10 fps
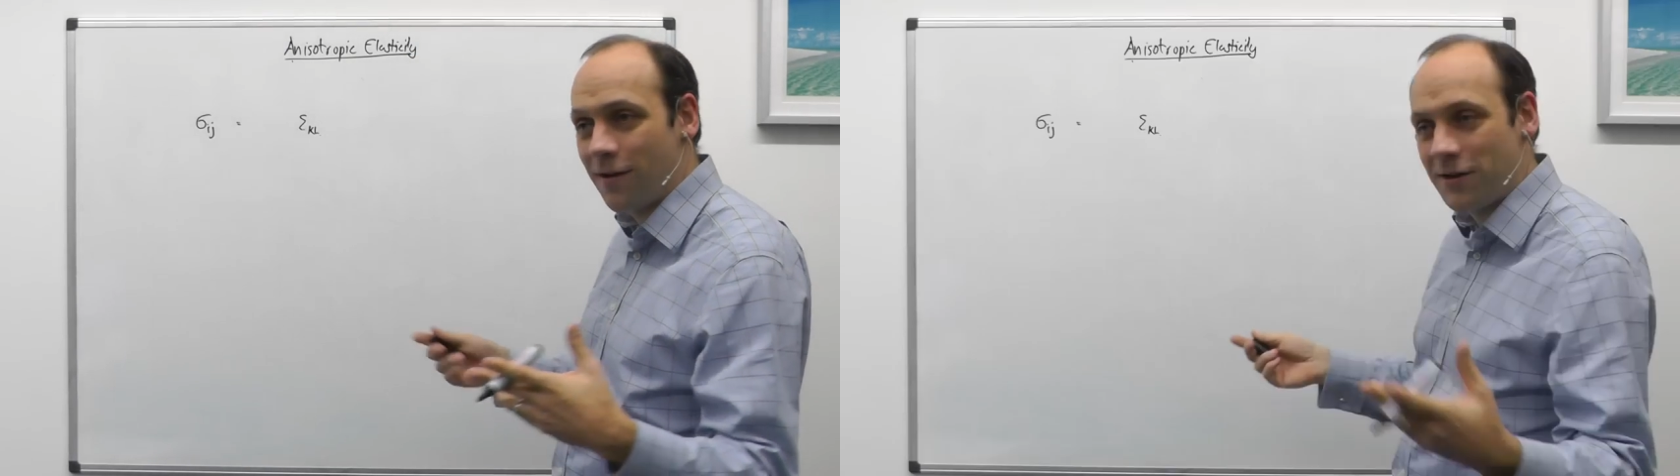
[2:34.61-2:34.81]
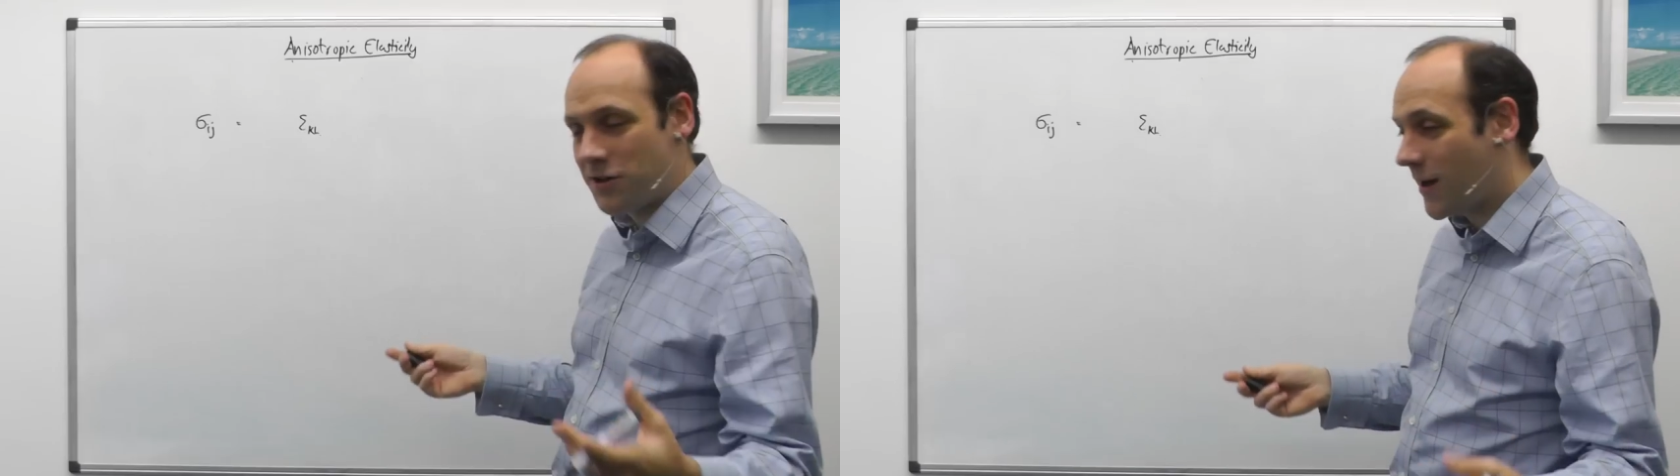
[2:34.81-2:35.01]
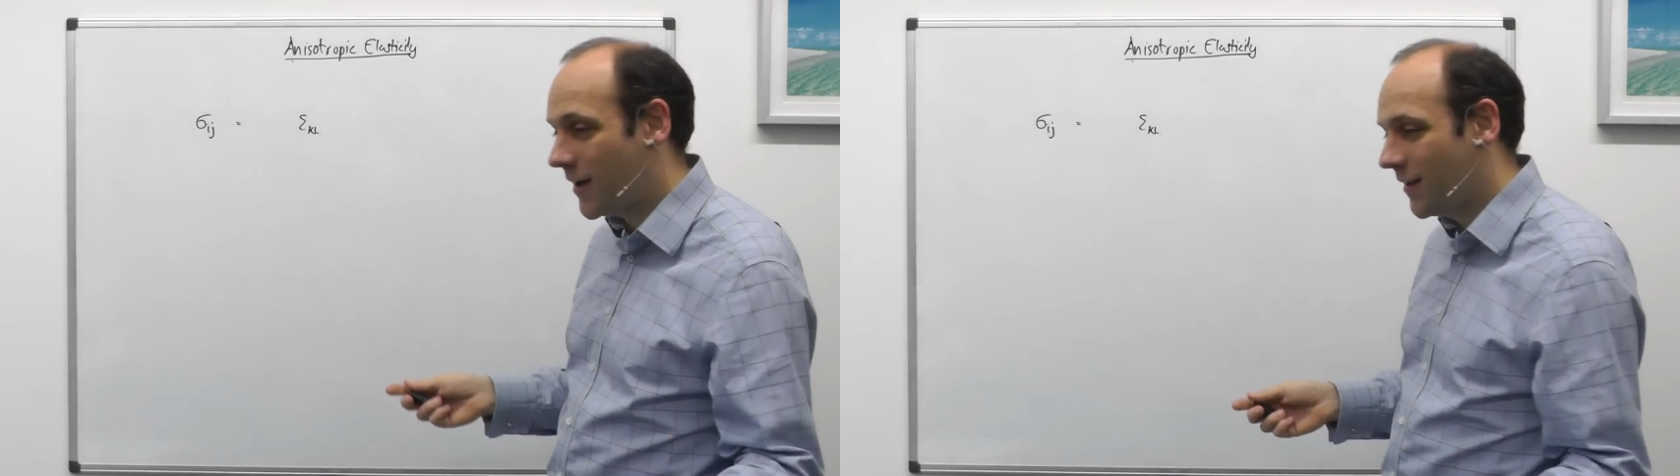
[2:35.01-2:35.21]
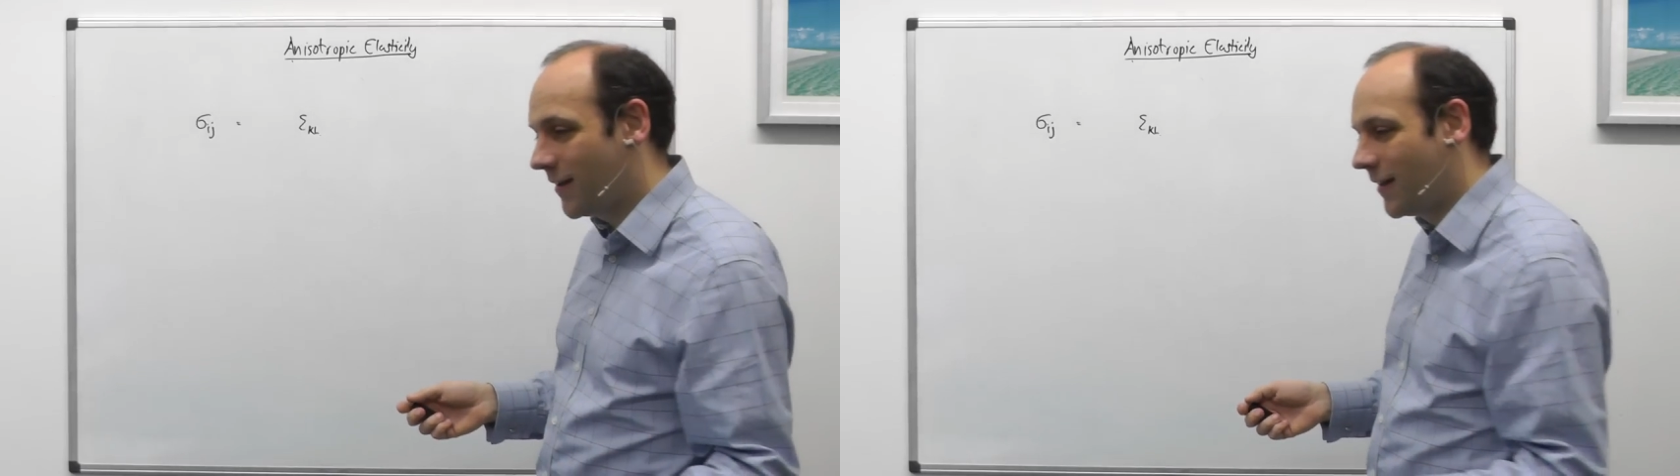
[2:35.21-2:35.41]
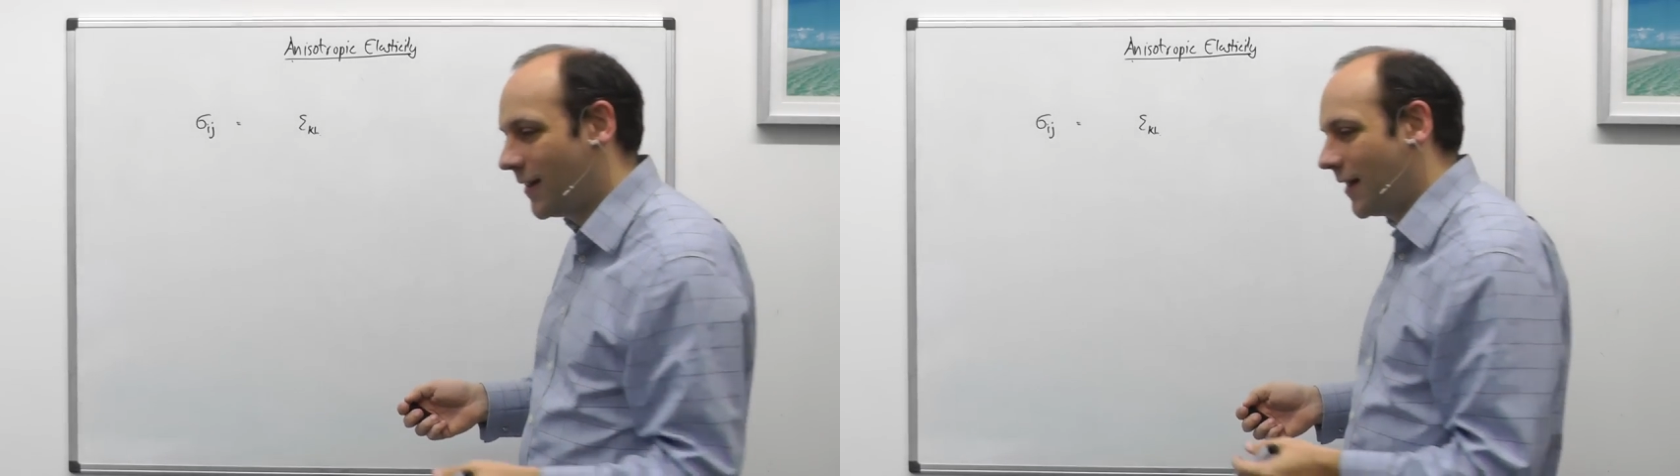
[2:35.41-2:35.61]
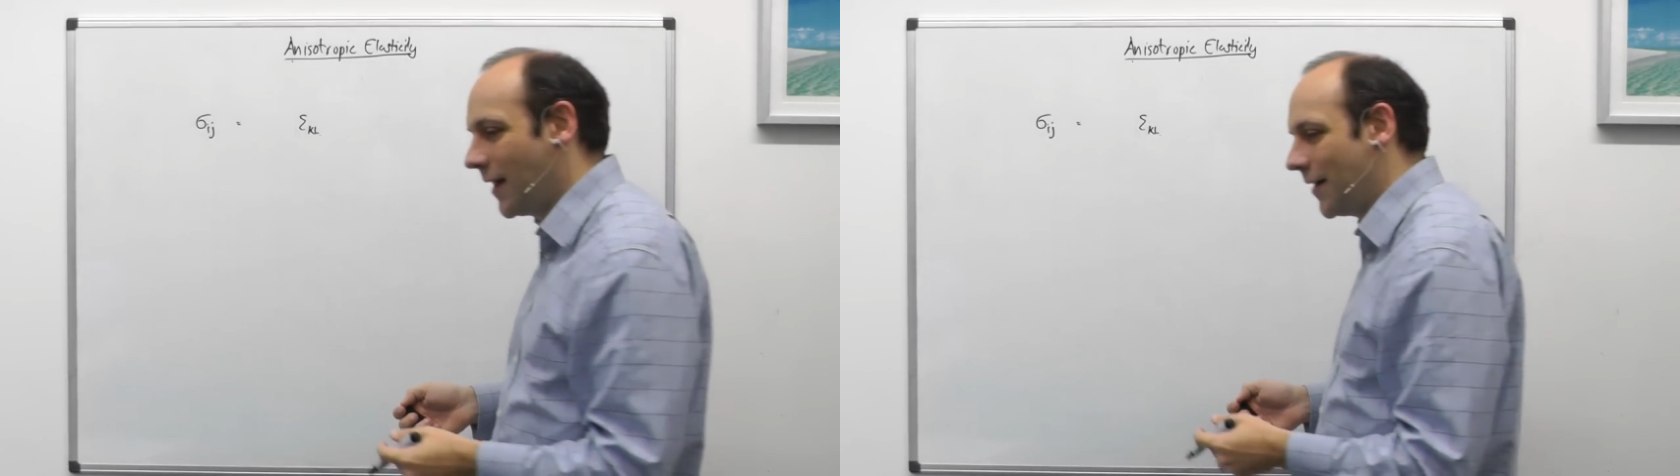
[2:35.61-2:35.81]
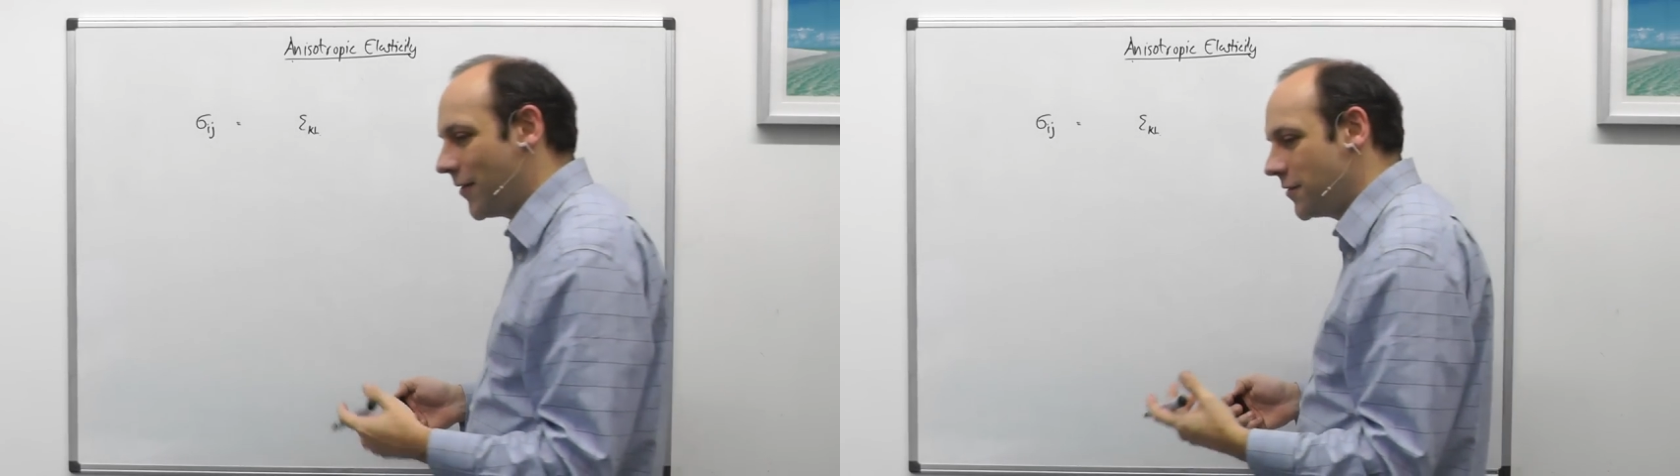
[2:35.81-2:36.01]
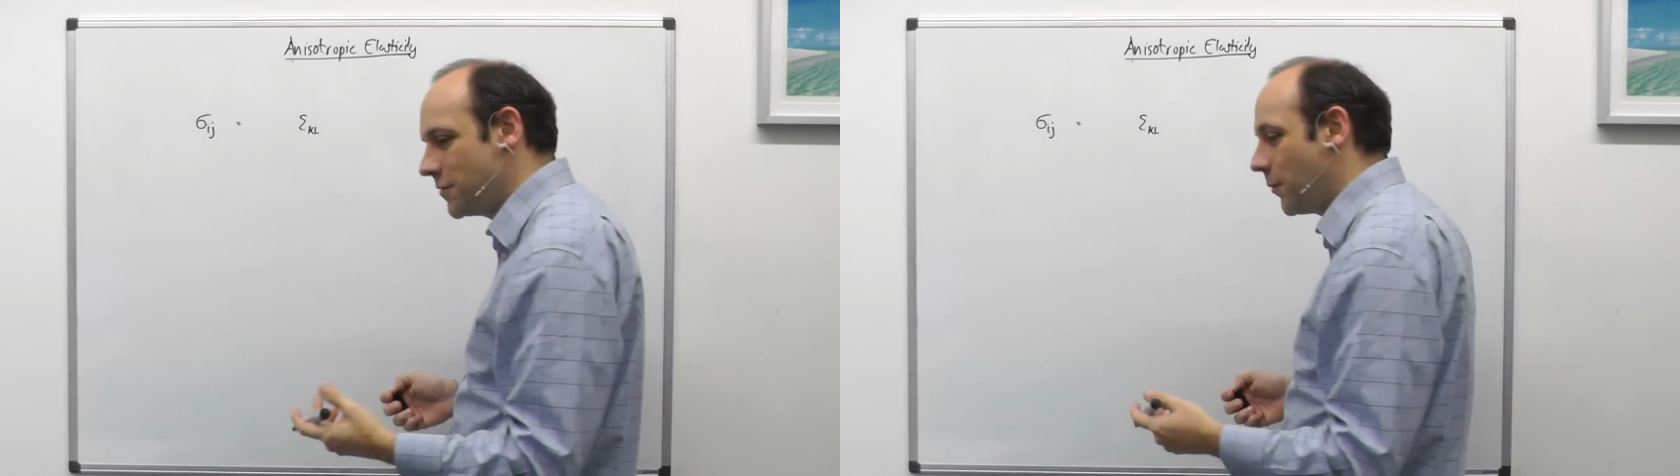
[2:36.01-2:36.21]
IJ. And
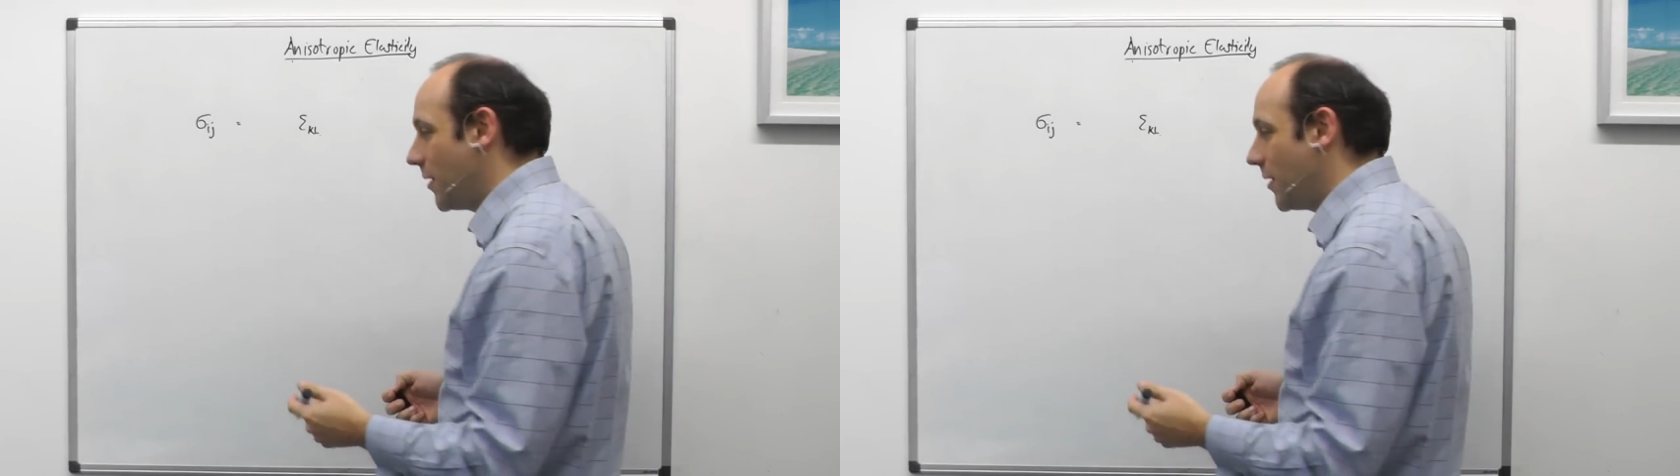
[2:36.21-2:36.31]
those would